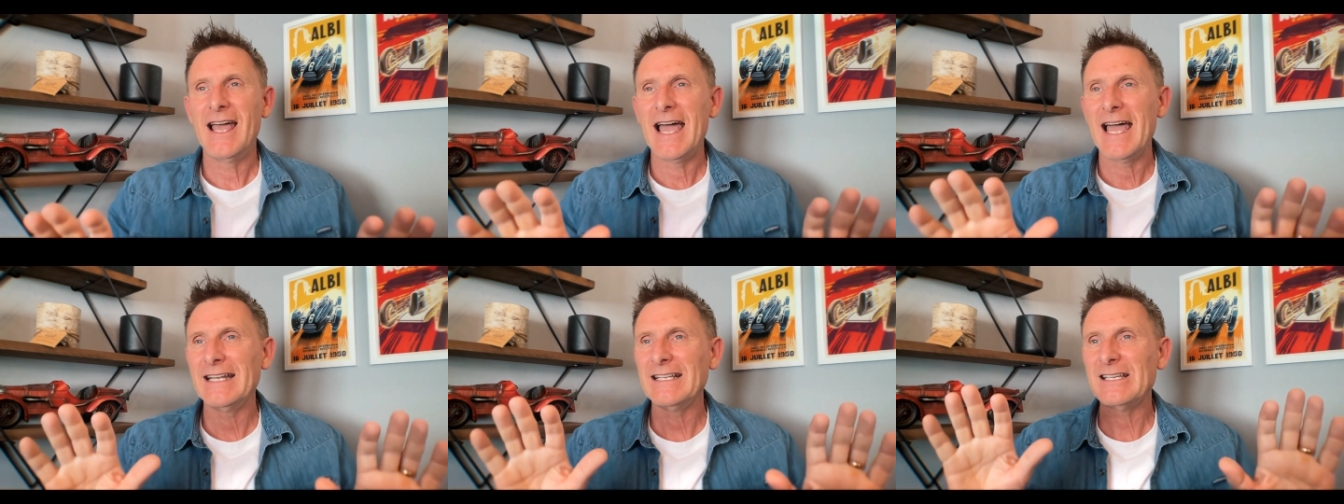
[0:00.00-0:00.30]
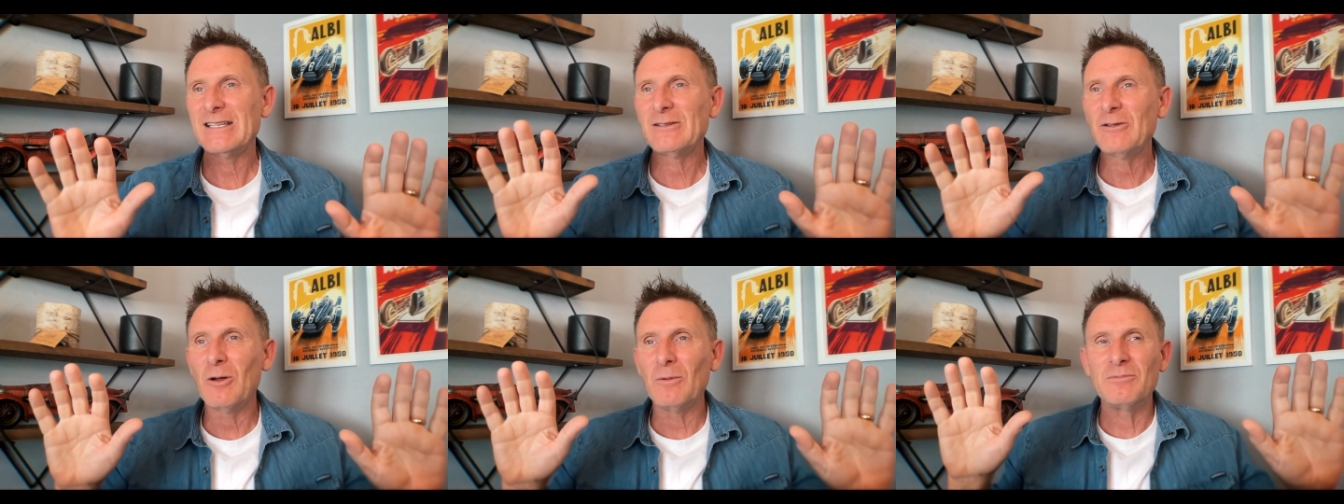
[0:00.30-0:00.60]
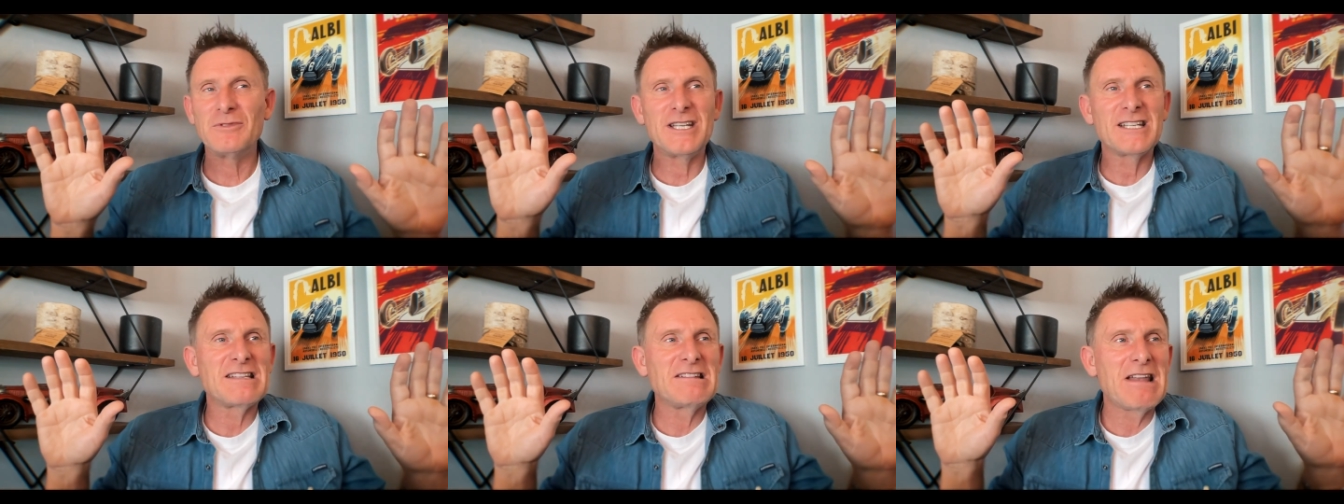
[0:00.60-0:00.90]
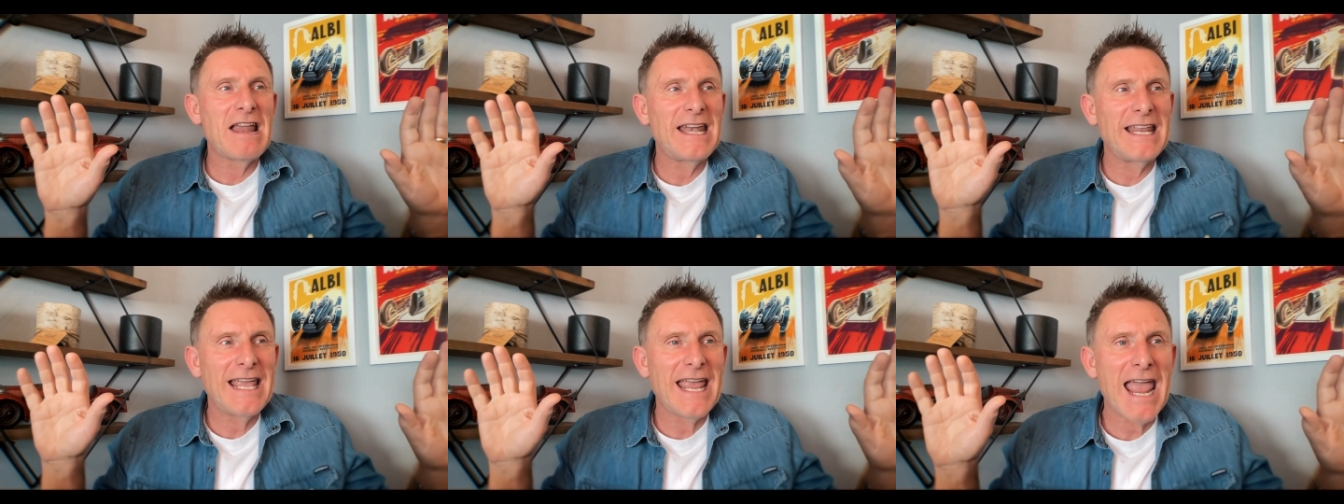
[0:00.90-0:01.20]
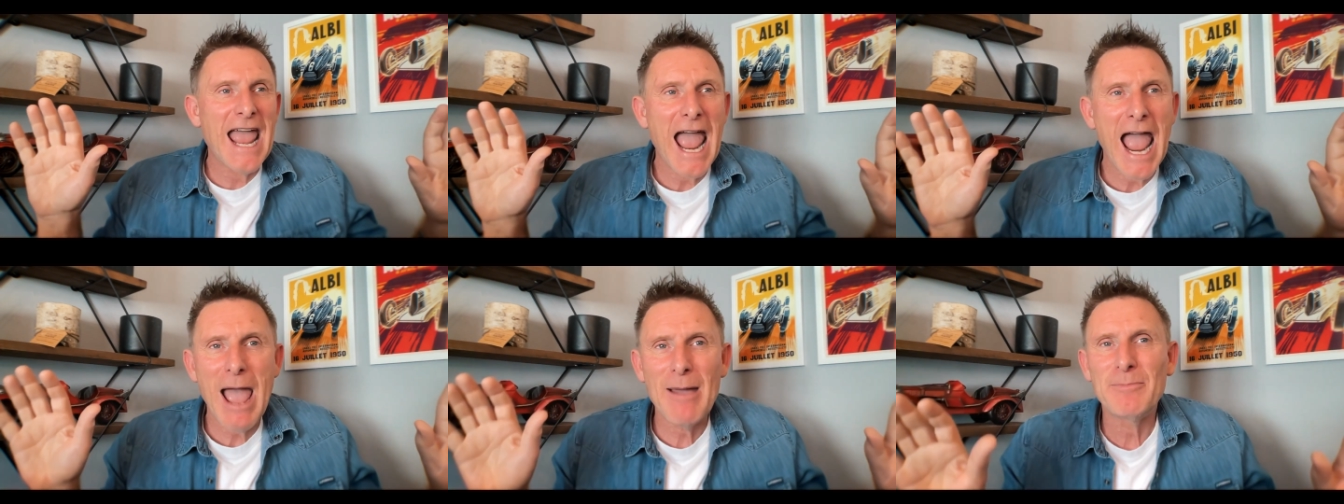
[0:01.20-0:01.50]
and stop just letting it
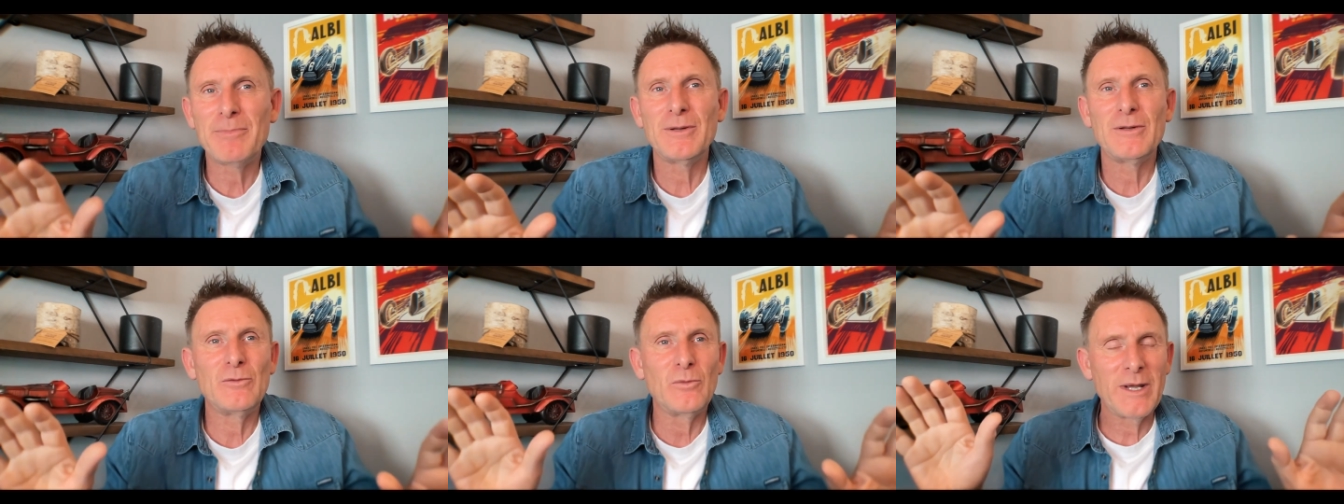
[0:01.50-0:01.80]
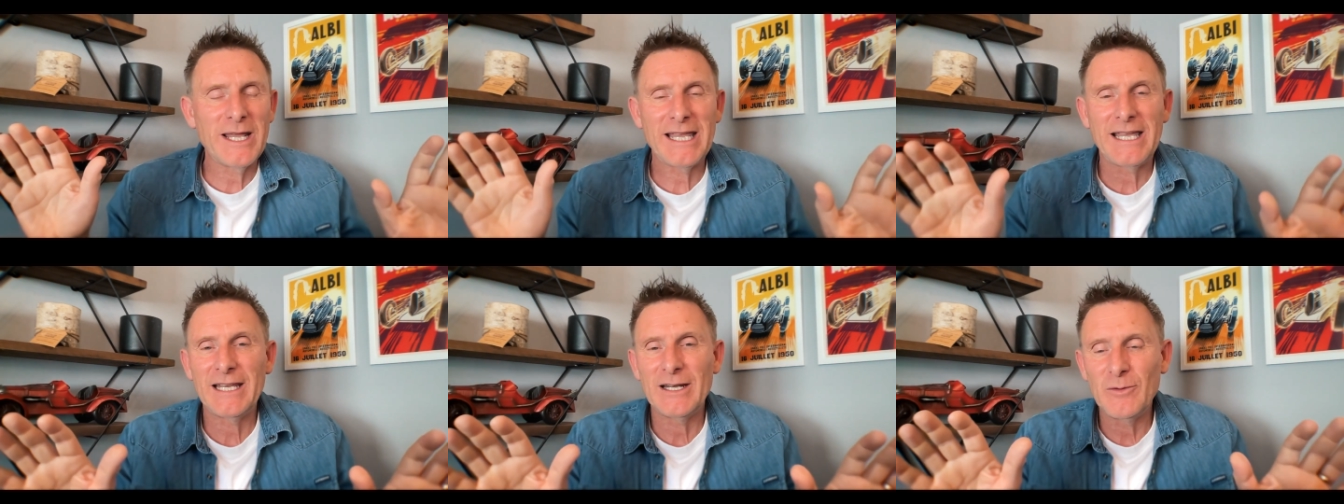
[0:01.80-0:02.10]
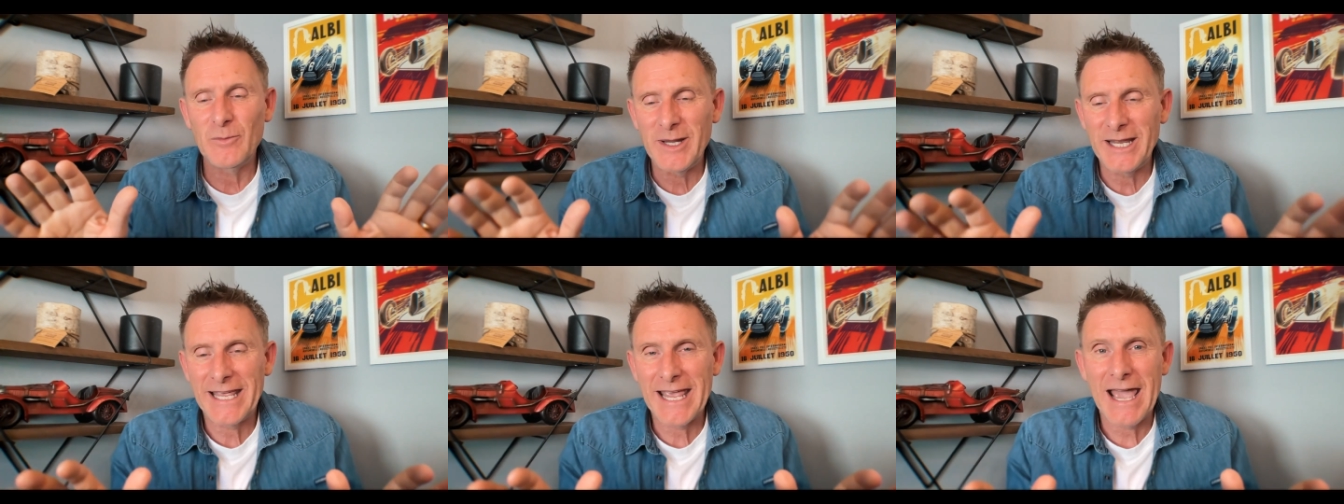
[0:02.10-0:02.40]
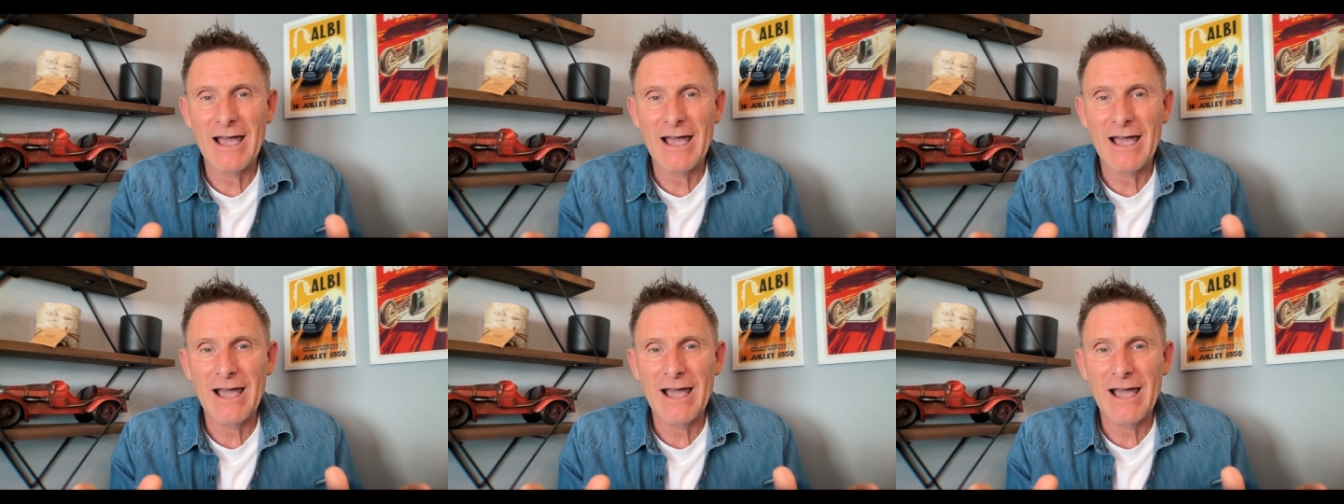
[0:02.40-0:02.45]
happen week in and week